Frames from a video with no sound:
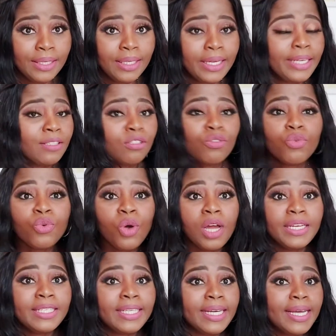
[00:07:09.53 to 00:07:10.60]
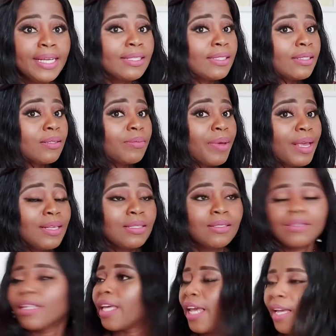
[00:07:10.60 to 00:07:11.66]
Like school holidays
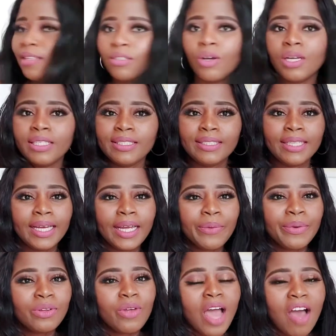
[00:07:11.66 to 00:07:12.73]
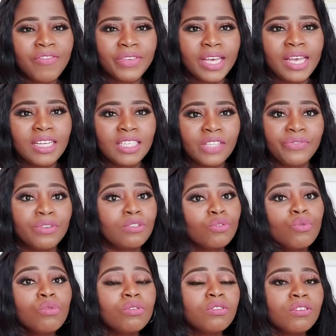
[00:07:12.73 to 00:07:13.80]
means the kids' holiday when you have kids, your
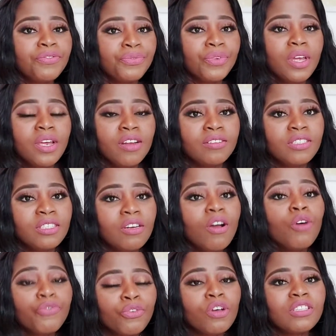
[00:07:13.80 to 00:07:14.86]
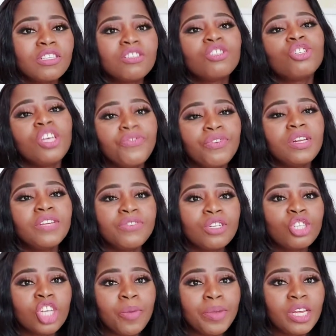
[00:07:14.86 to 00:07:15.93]
school. If of course, if you live
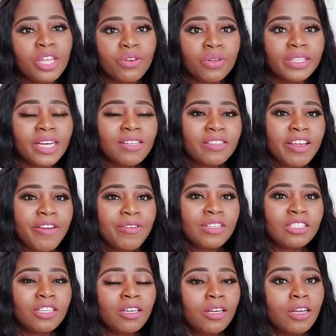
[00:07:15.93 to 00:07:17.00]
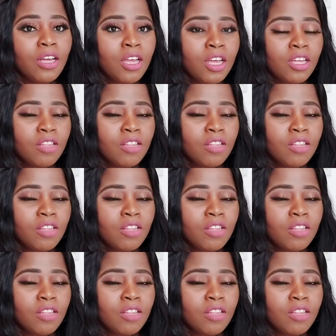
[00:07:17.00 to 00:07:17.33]
in Germany, you know that there is a